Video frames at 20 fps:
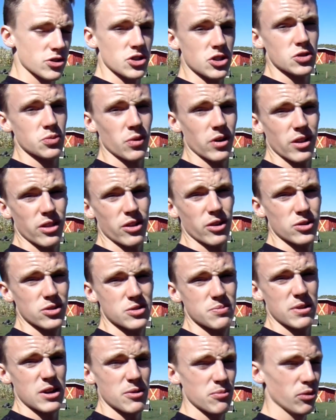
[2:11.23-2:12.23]
it's just one of
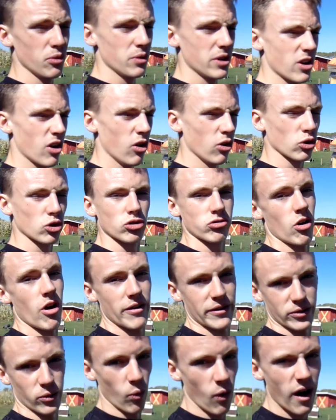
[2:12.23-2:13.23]
those people we call
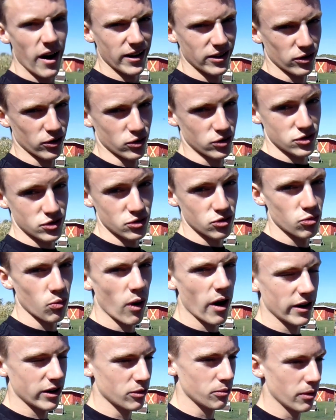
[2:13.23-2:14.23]
chronic whiners who
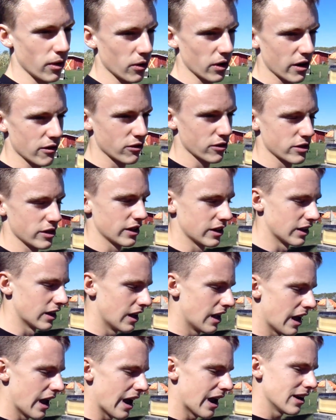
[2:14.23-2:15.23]
whine about everything,
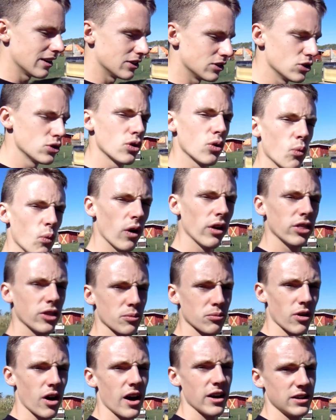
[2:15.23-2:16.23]
and you don't want
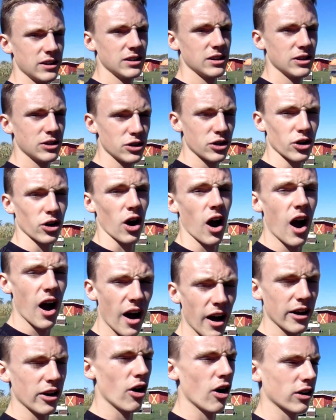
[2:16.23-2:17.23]
them riding in your
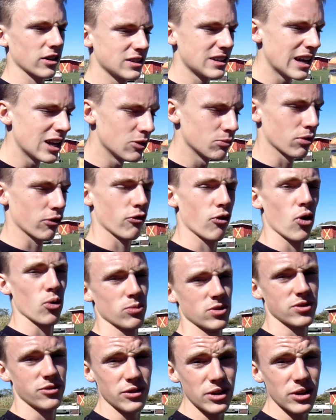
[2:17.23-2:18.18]
high octane performance